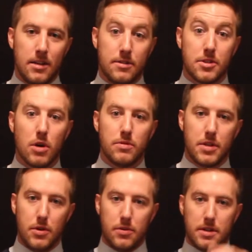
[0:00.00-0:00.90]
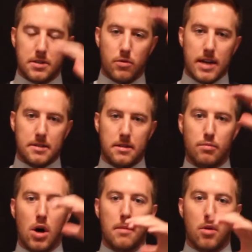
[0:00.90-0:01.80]
so too does the rest of
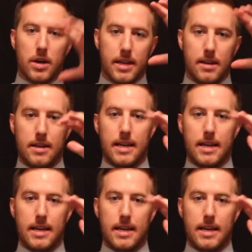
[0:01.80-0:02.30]
the bond market.